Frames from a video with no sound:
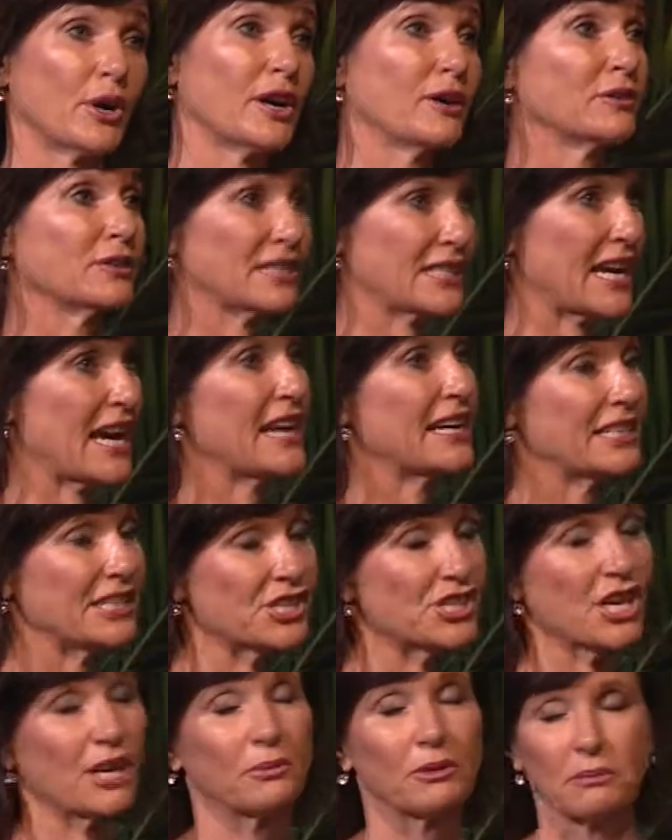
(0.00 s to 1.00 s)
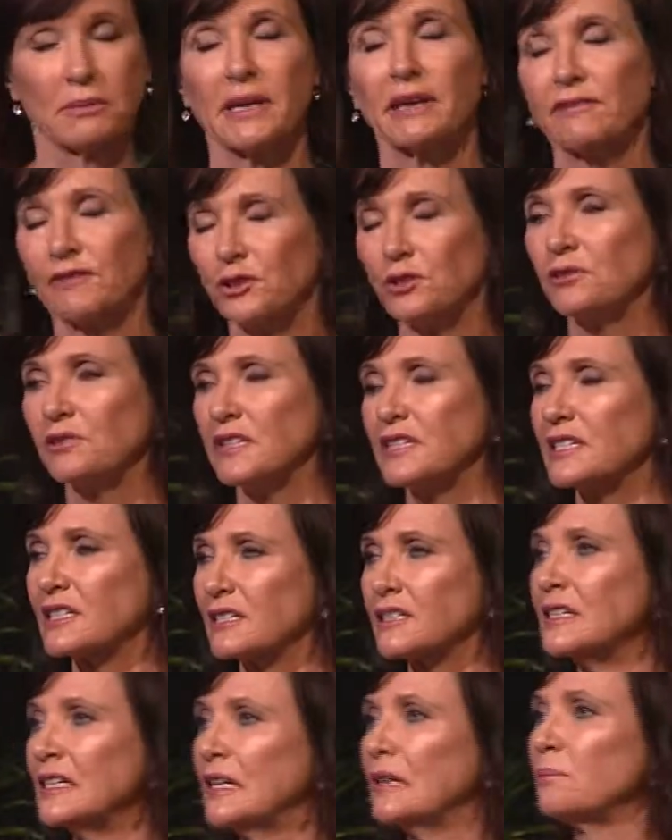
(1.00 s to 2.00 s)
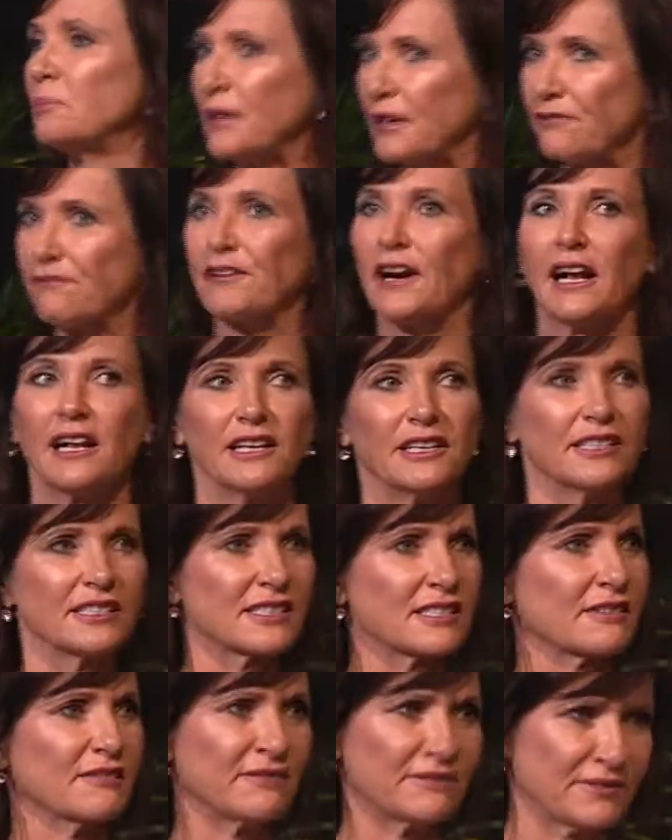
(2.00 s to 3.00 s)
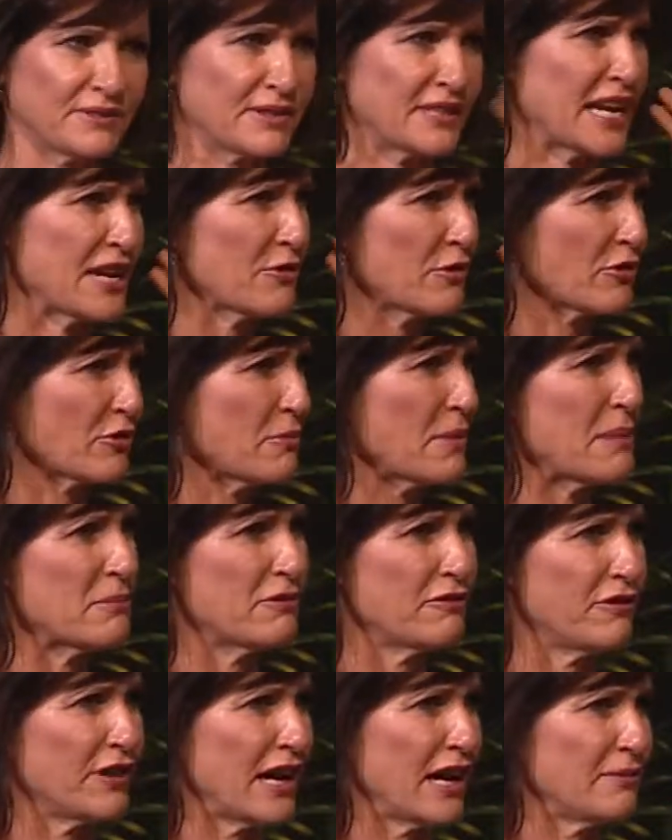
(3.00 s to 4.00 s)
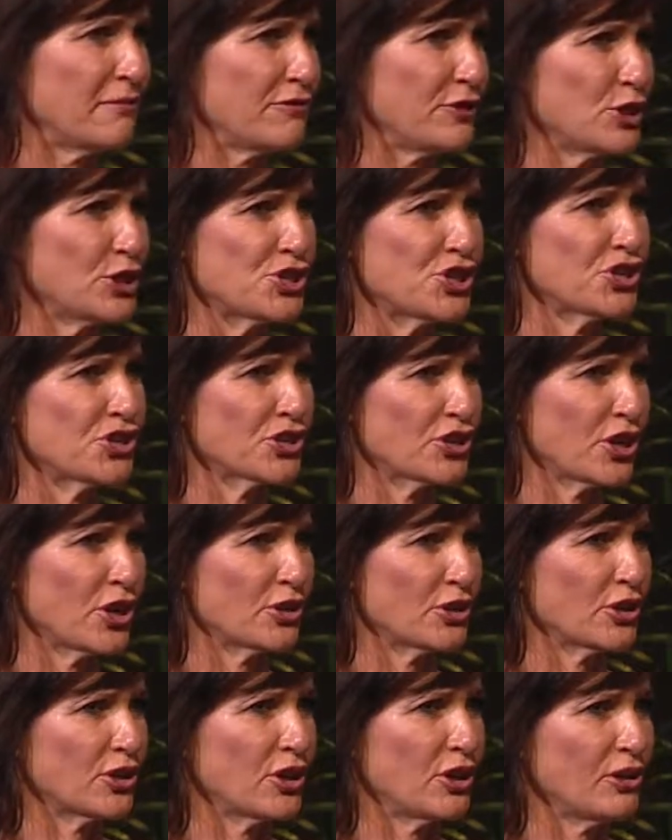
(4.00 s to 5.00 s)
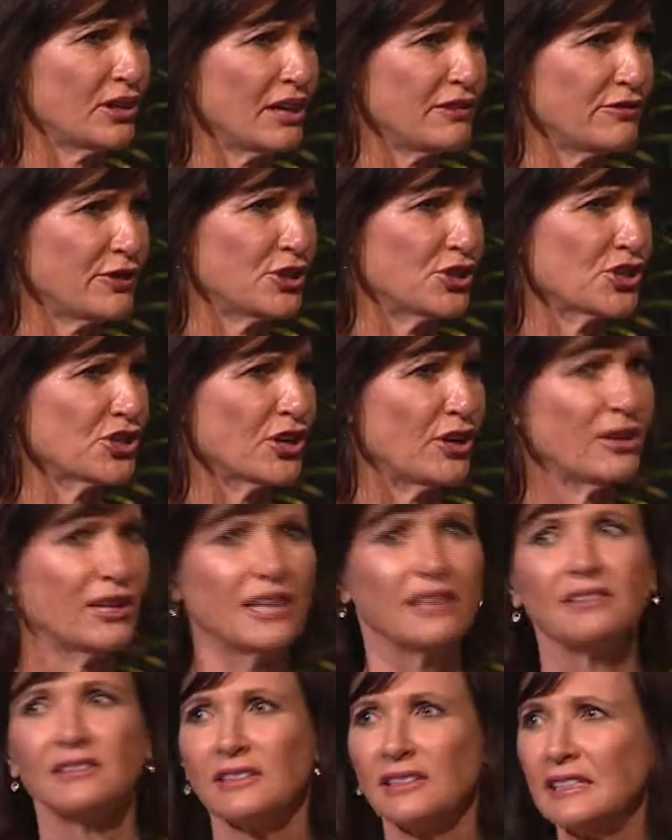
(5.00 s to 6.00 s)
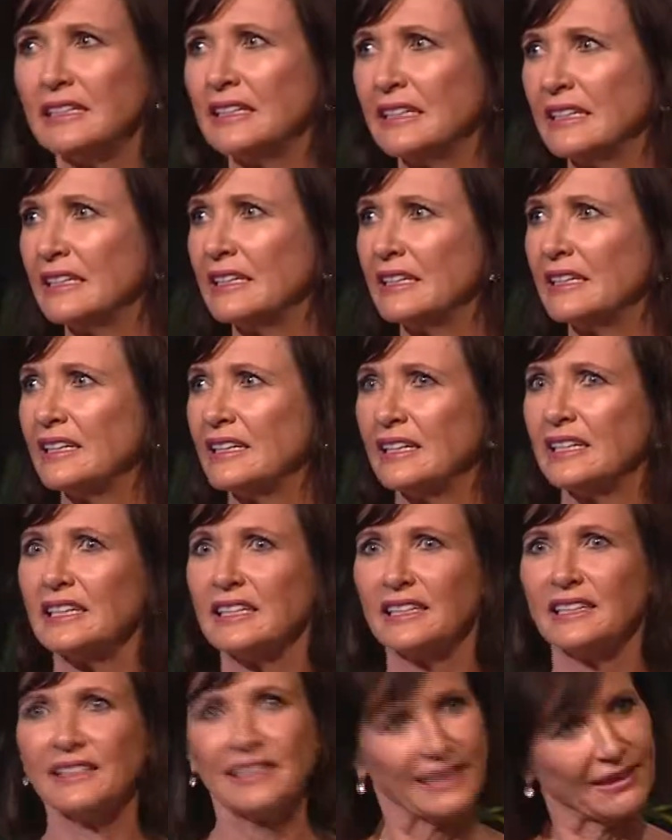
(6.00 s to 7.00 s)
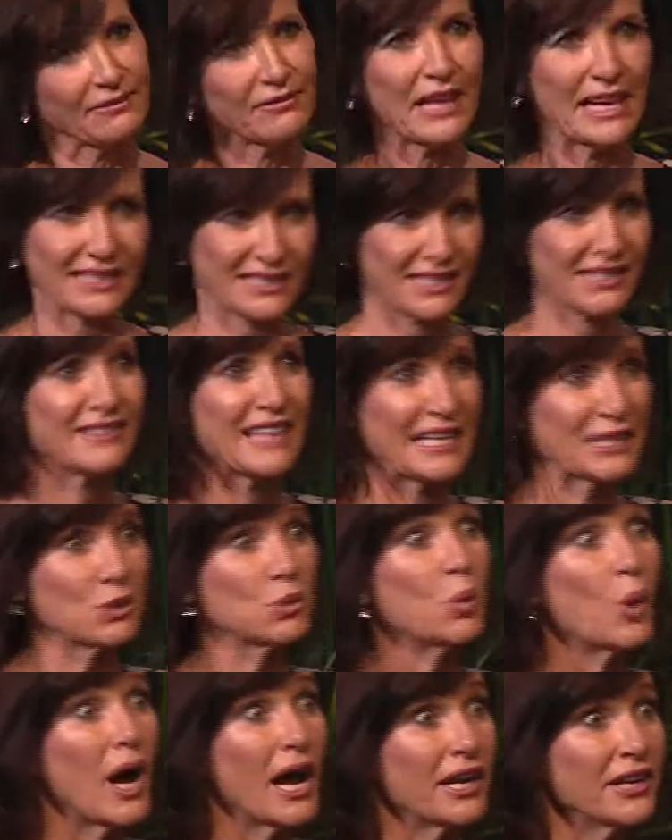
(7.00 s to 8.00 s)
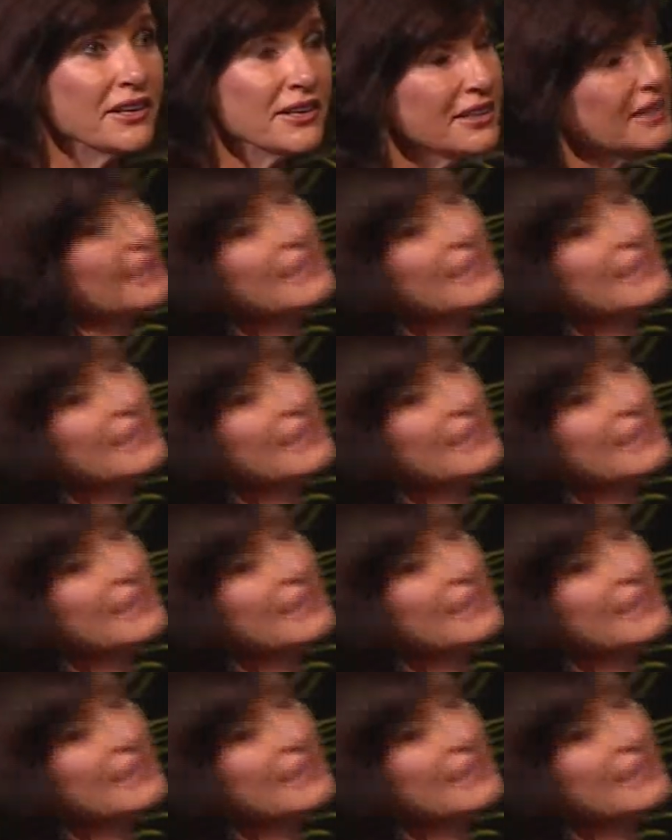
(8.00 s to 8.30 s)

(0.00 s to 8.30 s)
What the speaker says: I'll say, and he shared with me a few of his big failures. Anyone remember Virgin Cola? Yeah, that's one.